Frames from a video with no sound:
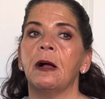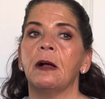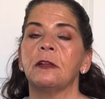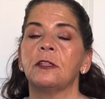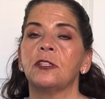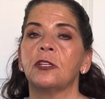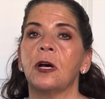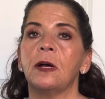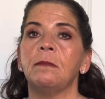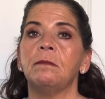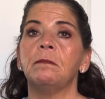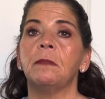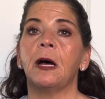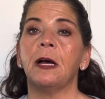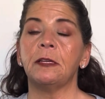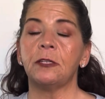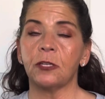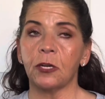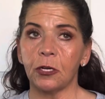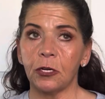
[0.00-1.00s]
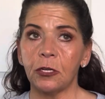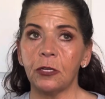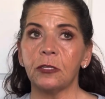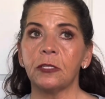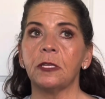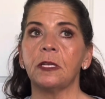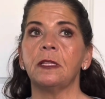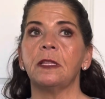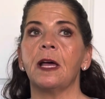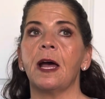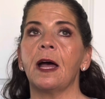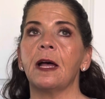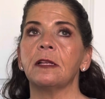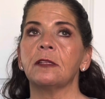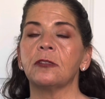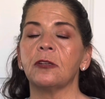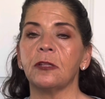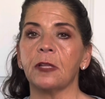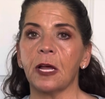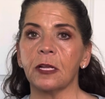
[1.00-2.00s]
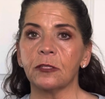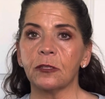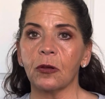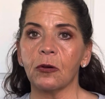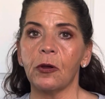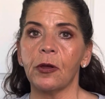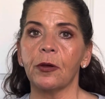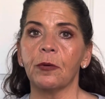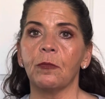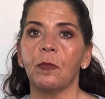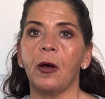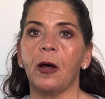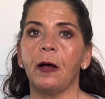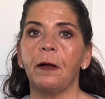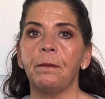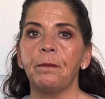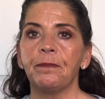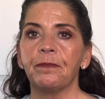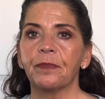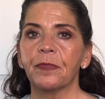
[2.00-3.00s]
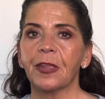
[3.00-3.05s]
So I started using that, so that's going well.